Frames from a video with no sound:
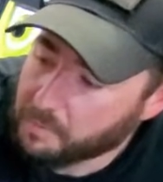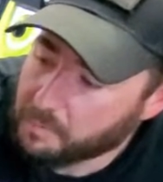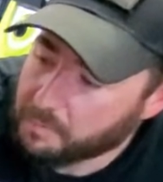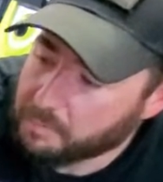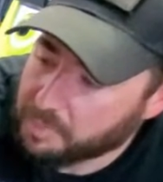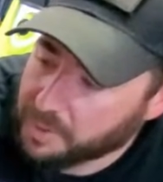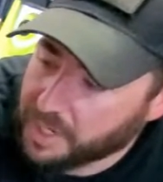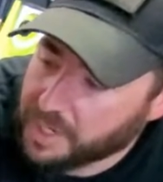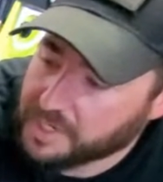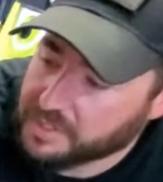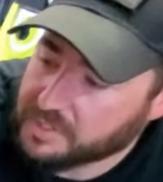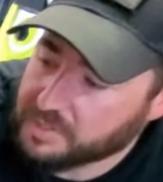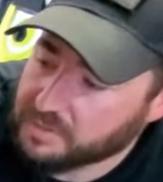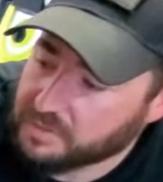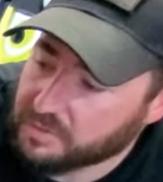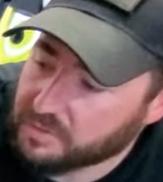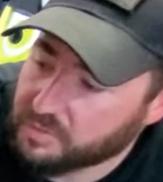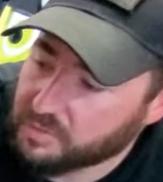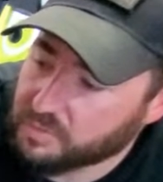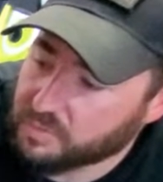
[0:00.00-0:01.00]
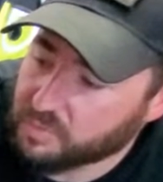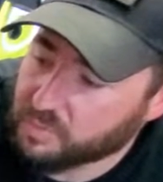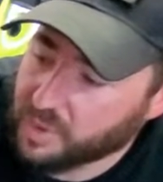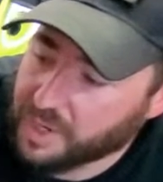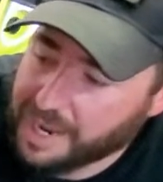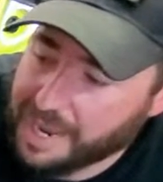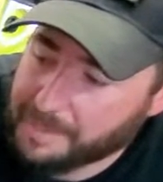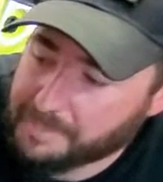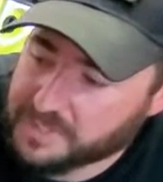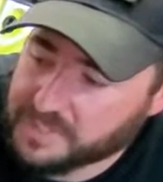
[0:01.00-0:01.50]
But
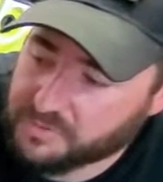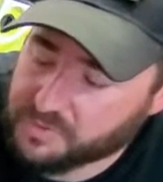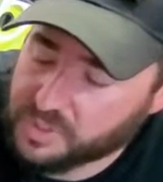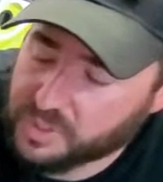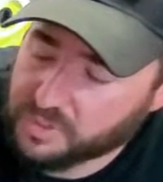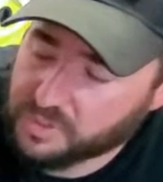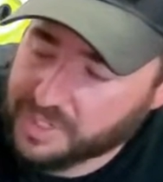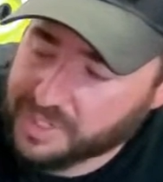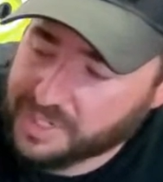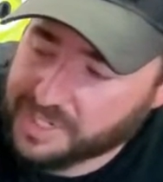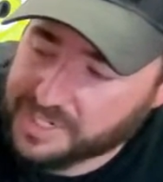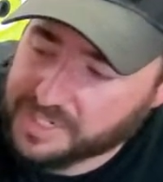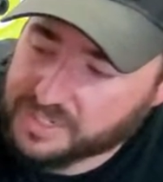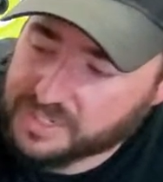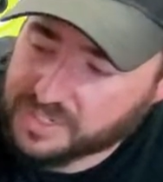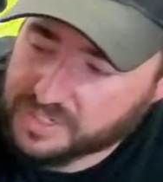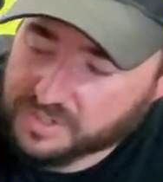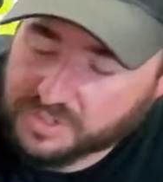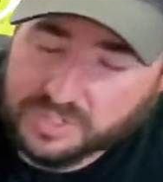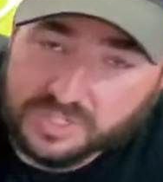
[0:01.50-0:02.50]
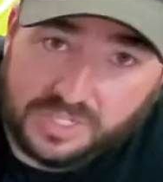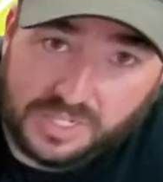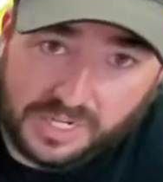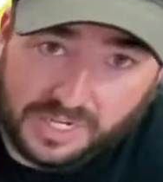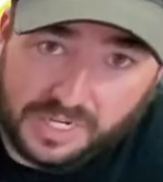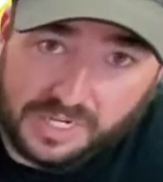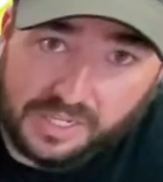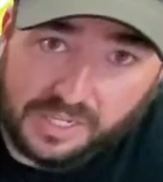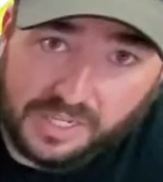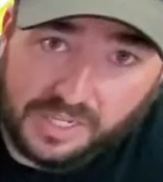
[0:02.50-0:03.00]
what happens if you do that and it's still
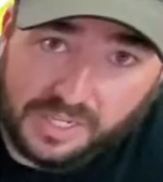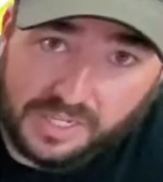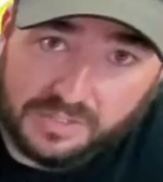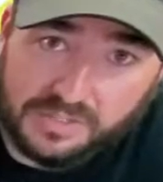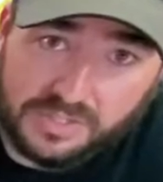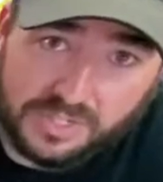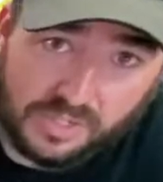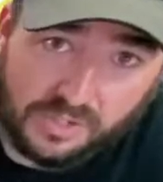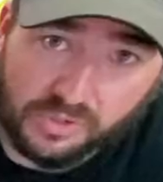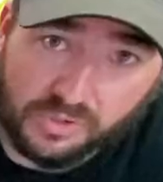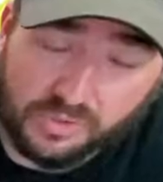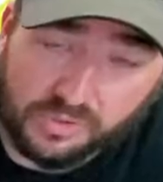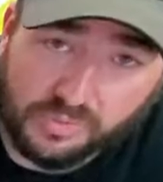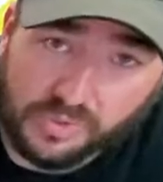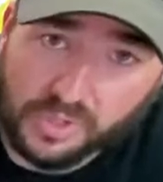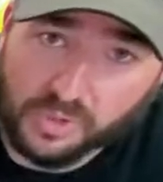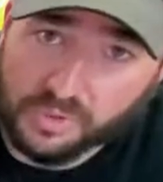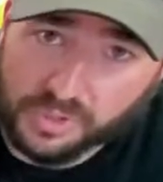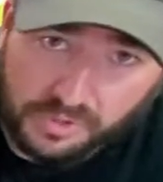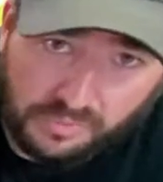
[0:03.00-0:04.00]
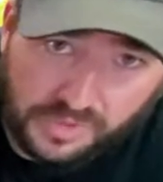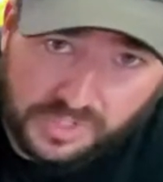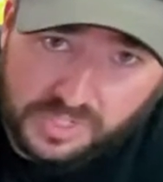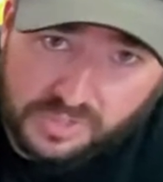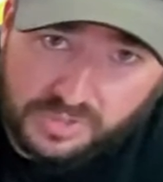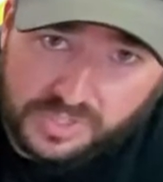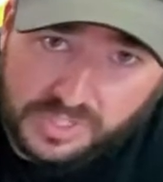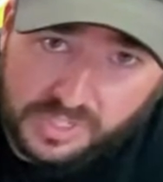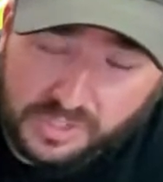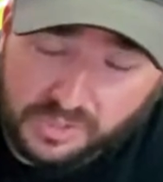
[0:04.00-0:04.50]
sitting in cylinder three or the
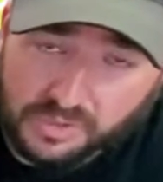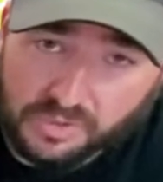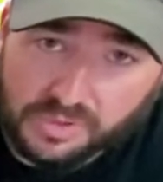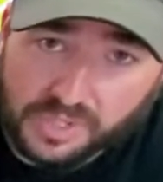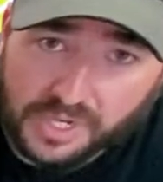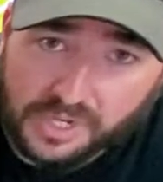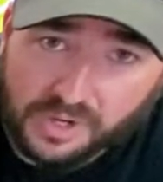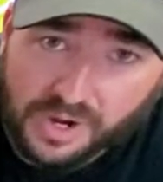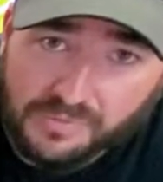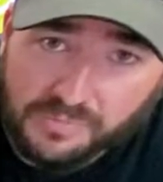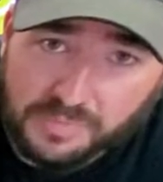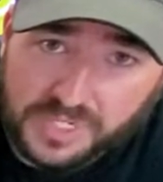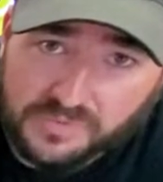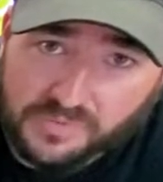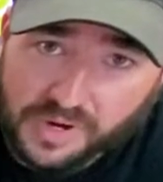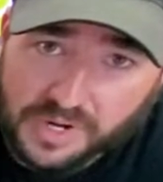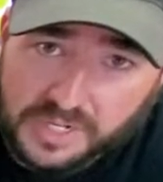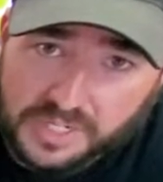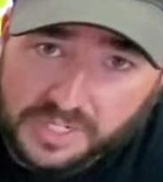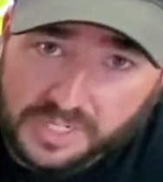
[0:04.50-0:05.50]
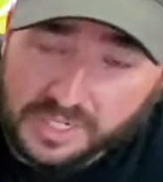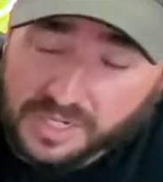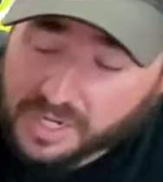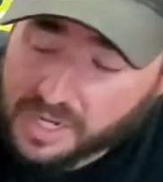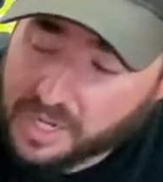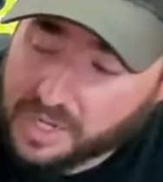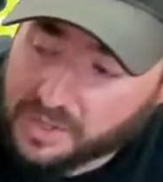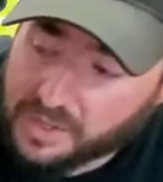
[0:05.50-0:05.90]
original cylinder that you have misfires in?